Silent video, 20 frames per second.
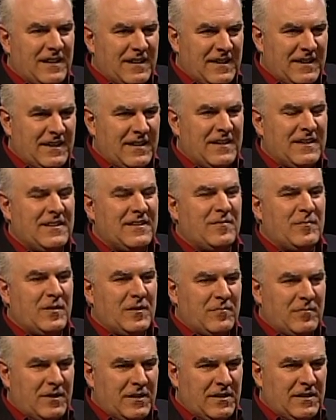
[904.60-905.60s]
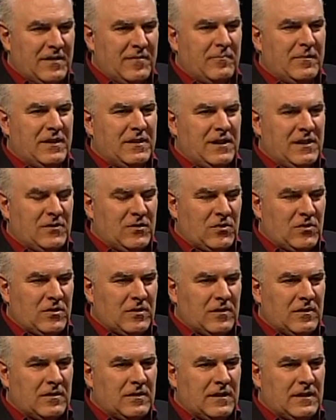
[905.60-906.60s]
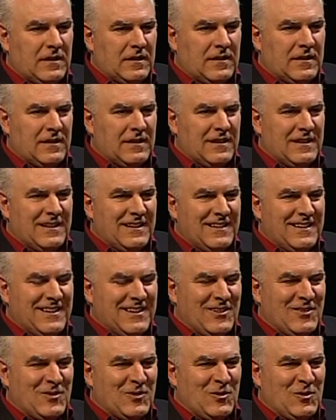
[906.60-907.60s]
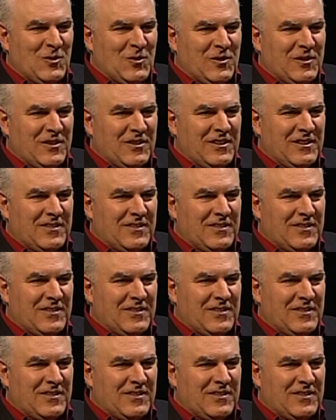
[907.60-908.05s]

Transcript: Okay. Yeah. My, my, my knees are still uh, still doing it.